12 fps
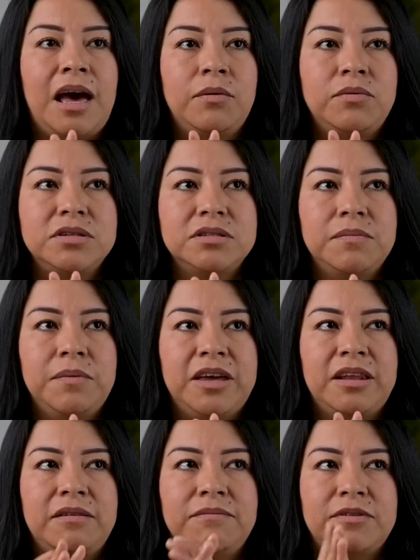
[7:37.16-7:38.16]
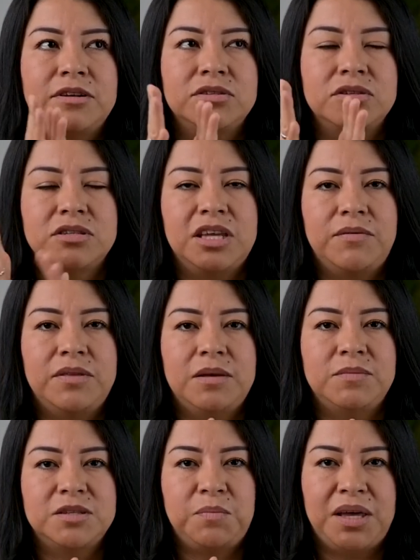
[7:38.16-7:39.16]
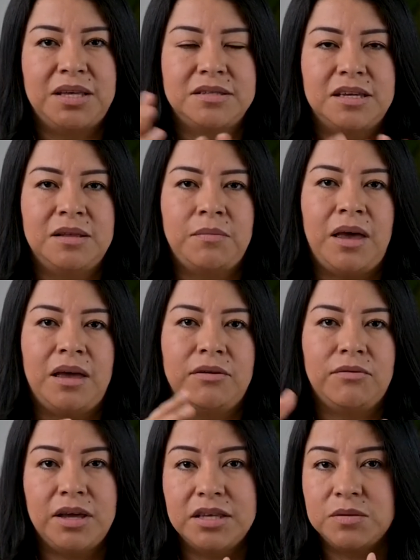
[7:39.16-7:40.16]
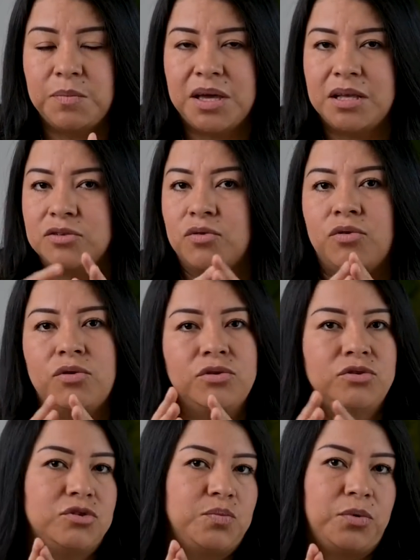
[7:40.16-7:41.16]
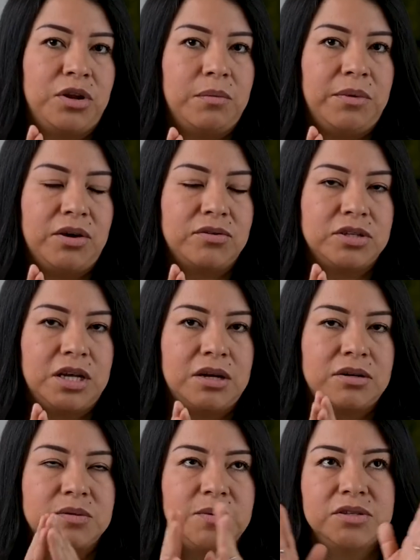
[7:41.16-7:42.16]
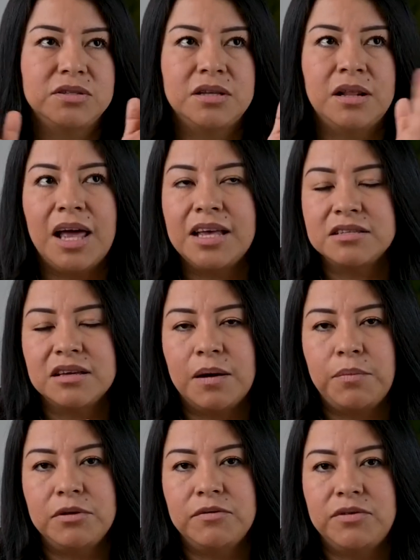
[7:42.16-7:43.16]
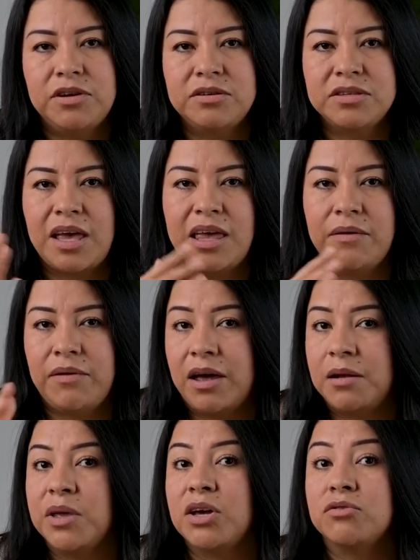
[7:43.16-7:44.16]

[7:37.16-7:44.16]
I was debating versus giving them space in my raised beds or just putting them in containers, because the last couple of years I have had them in